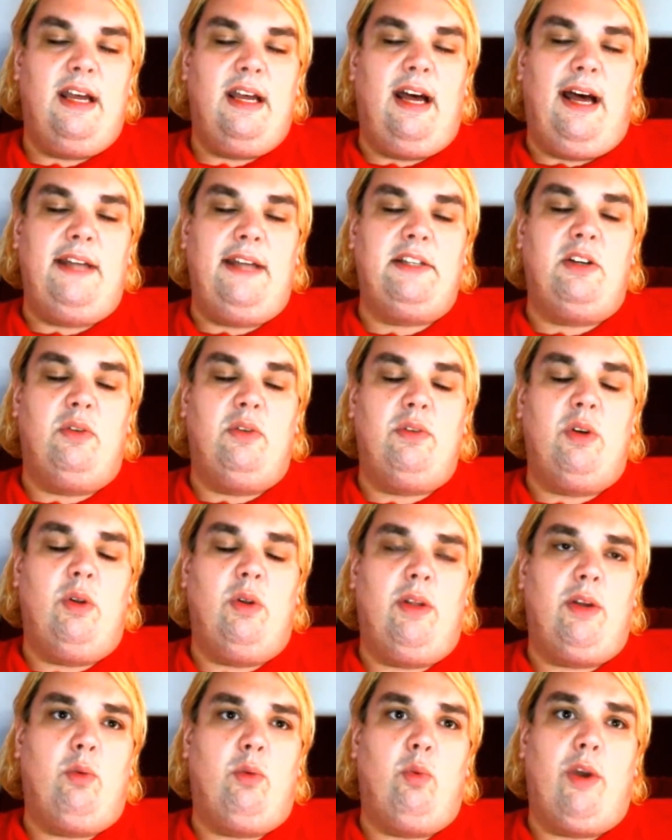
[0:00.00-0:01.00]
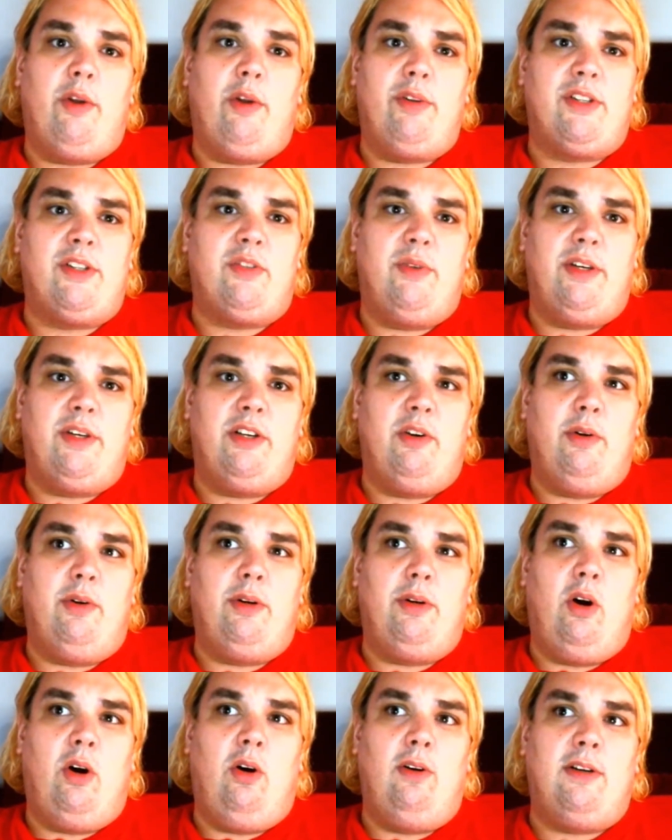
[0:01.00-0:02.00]
I don't know like where it's going to go at
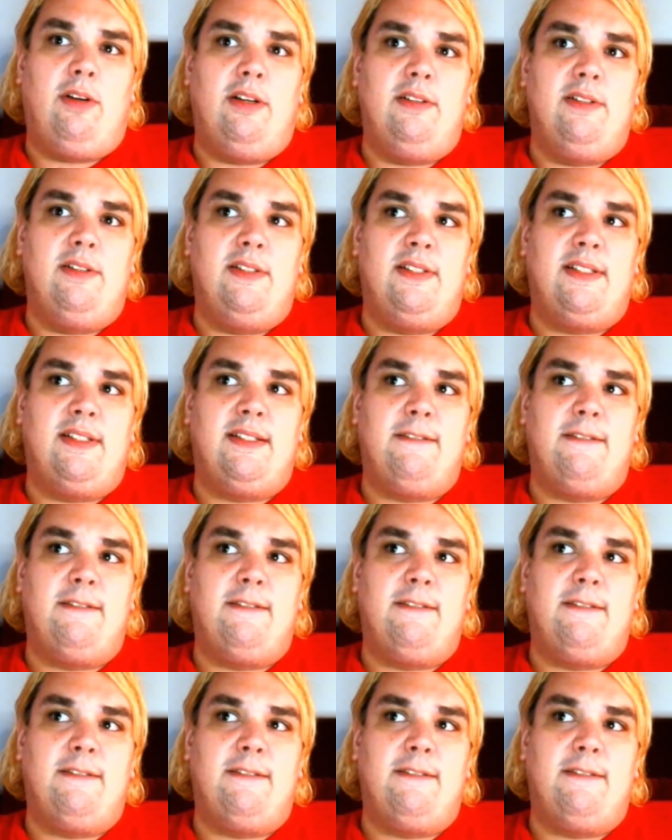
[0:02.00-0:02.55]
all because,